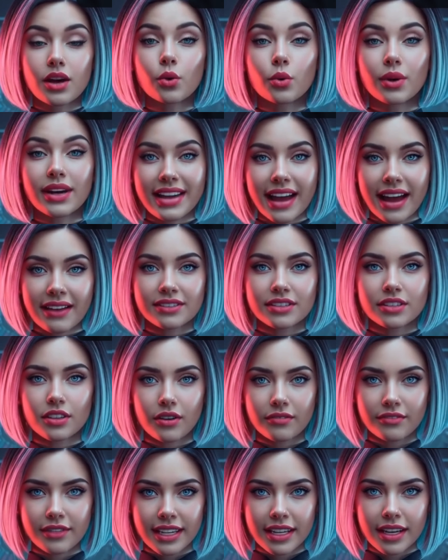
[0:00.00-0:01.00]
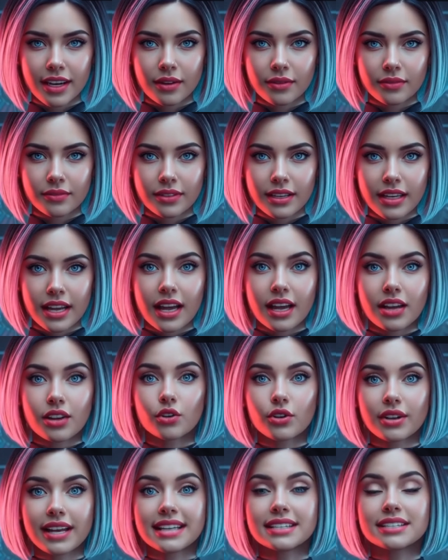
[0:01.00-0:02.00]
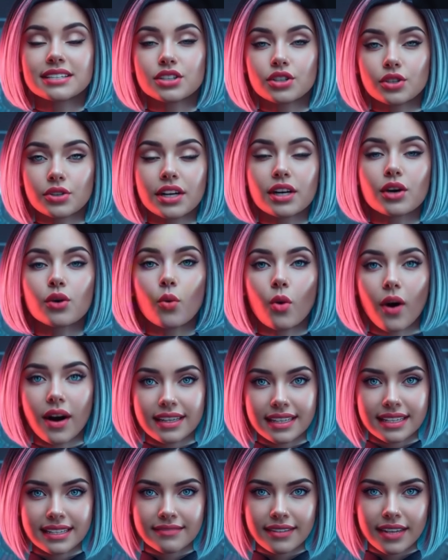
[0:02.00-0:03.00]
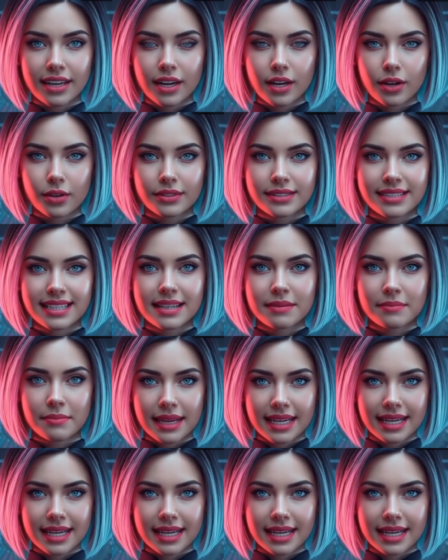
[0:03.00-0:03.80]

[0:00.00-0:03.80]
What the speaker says: Quick avatar video. Create studio quality videos in